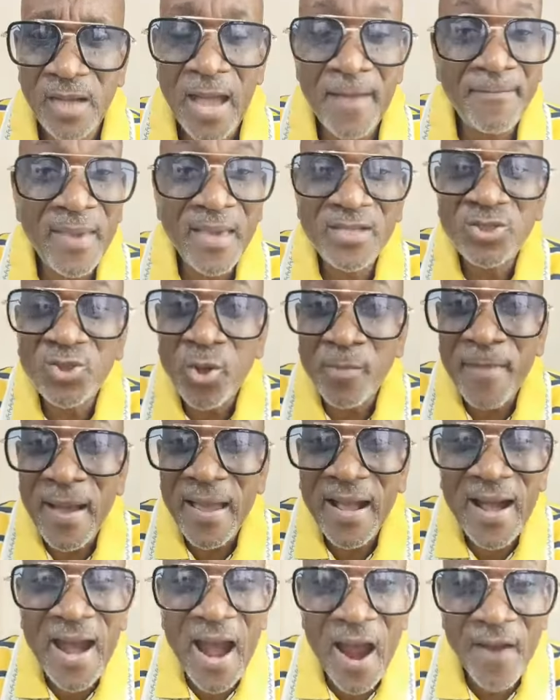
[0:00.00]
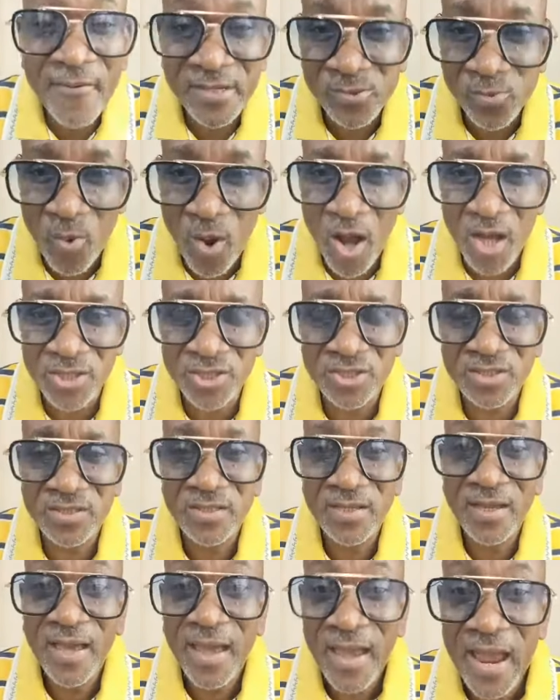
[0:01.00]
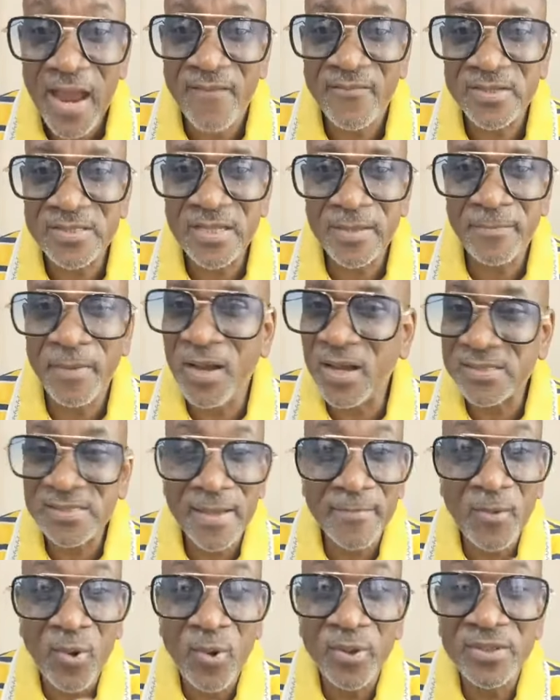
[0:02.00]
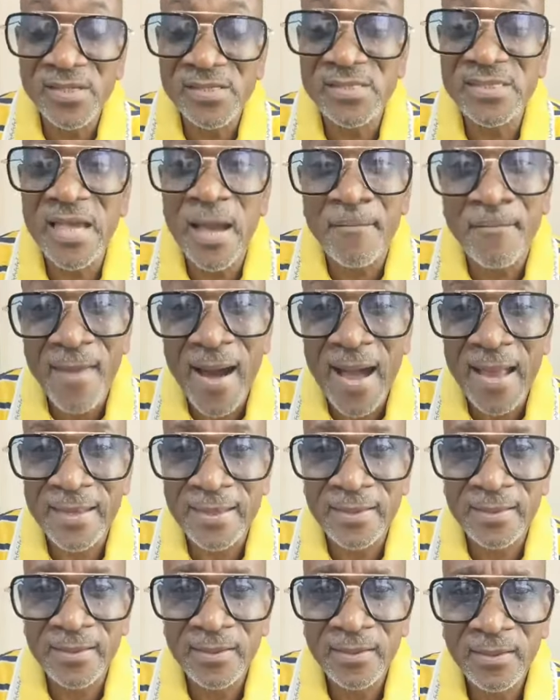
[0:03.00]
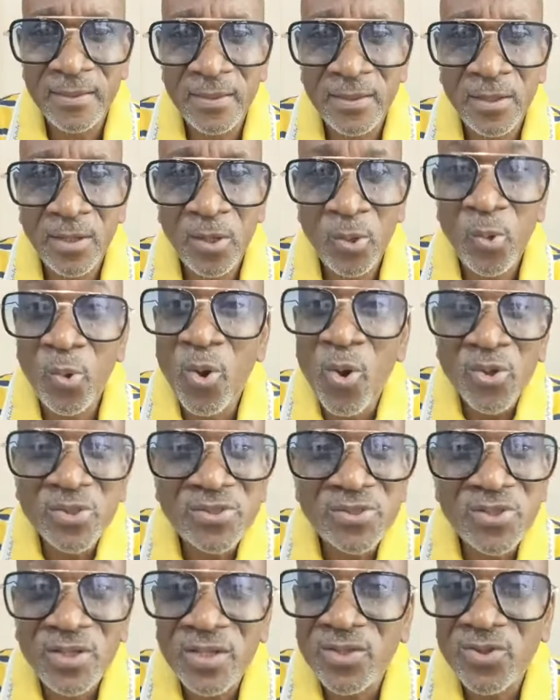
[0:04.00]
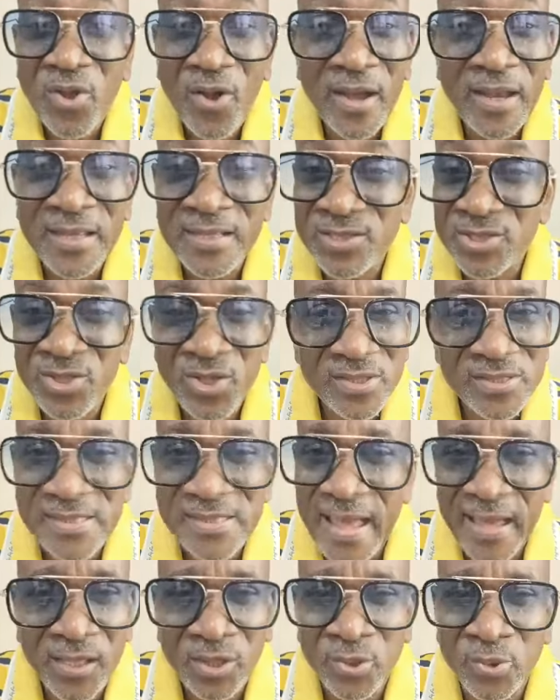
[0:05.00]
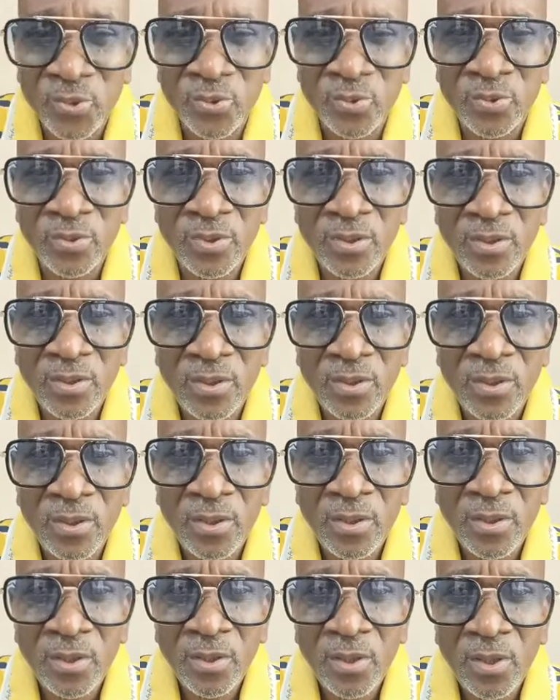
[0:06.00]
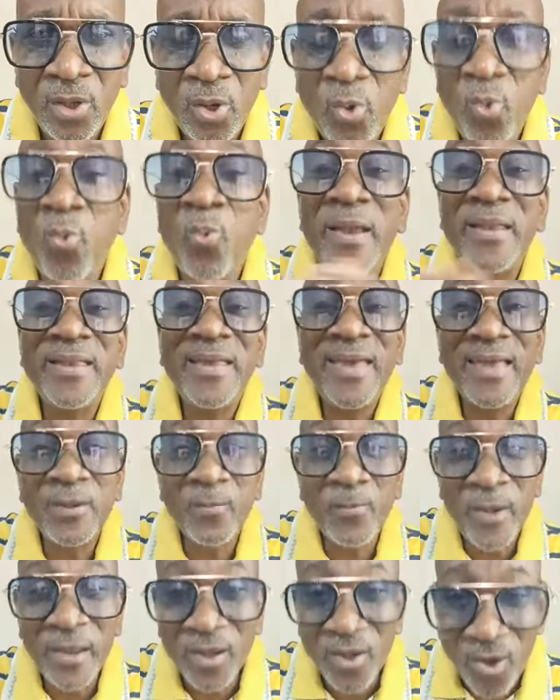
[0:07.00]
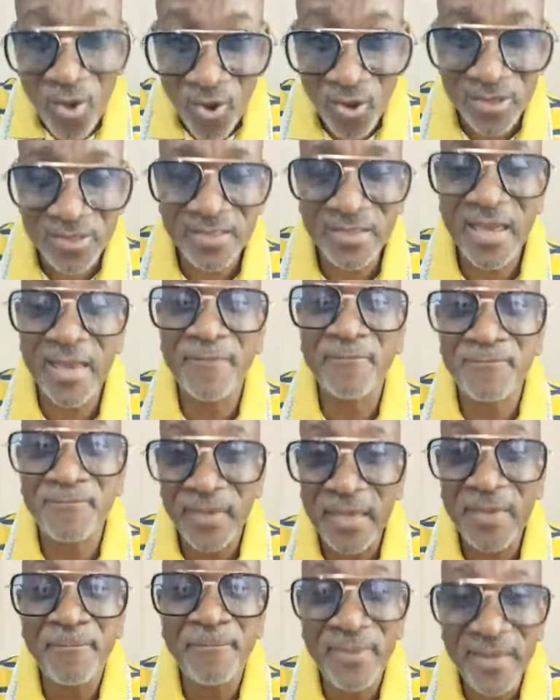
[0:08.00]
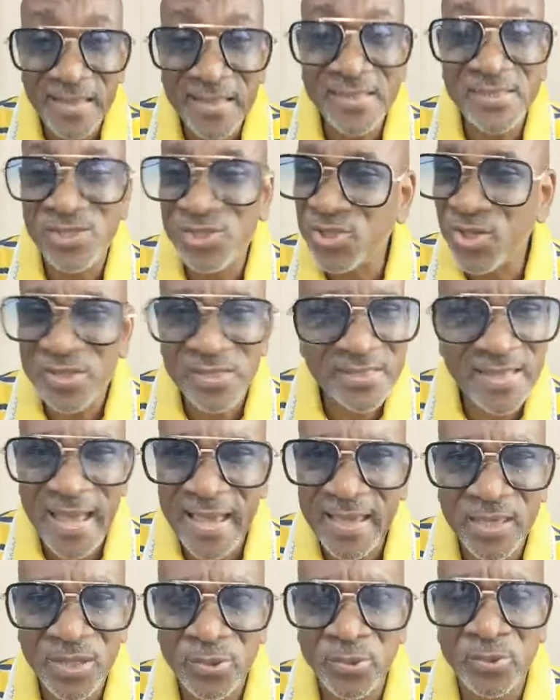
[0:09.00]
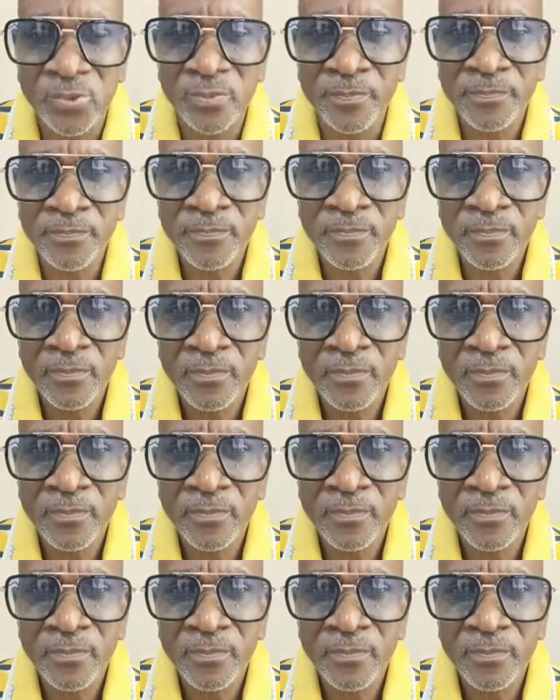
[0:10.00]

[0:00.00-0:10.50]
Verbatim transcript: I make sure my car is washed. Everything because I'm going to see a man who goes to the toilet just like you. Who when get, when caught get he bleeds just like you.